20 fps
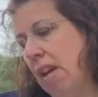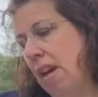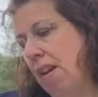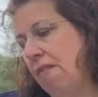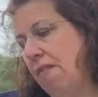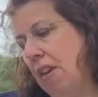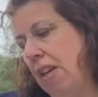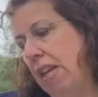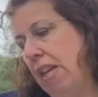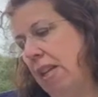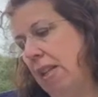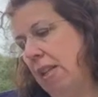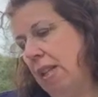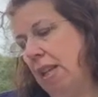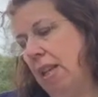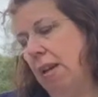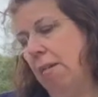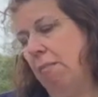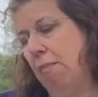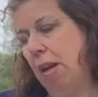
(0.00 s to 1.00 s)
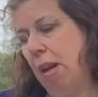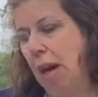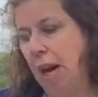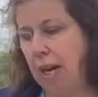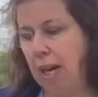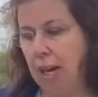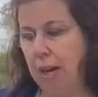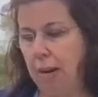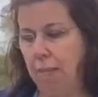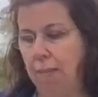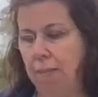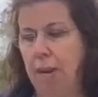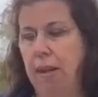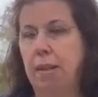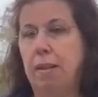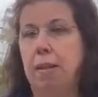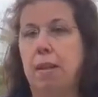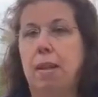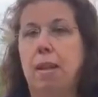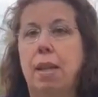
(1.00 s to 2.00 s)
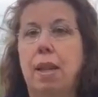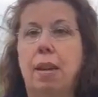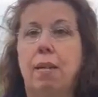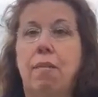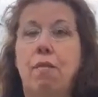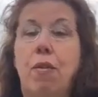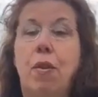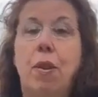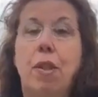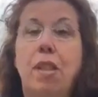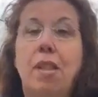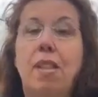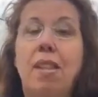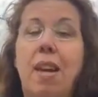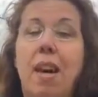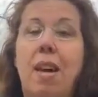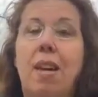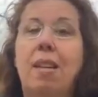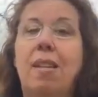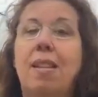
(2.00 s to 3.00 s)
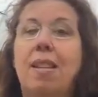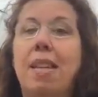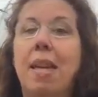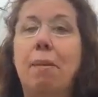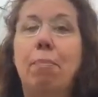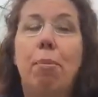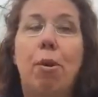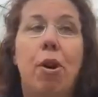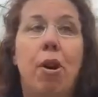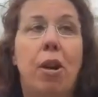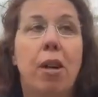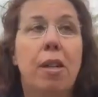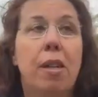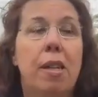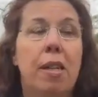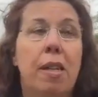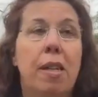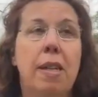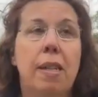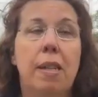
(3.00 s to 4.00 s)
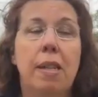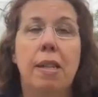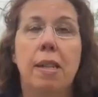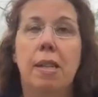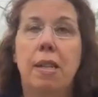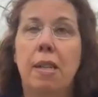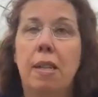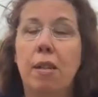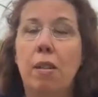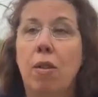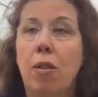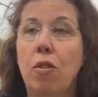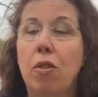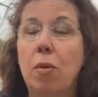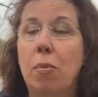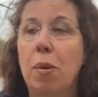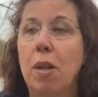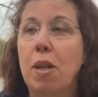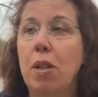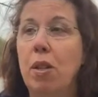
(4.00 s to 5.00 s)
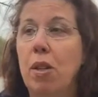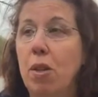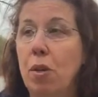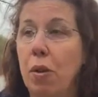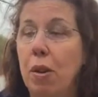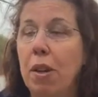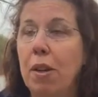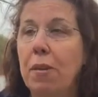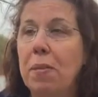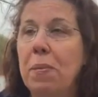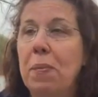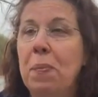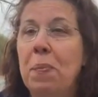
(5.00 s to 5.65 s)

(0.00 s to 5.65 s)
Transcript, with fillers: I'll find out the name, but I am basically in Fahnestock State Park in Cold Spring, New York.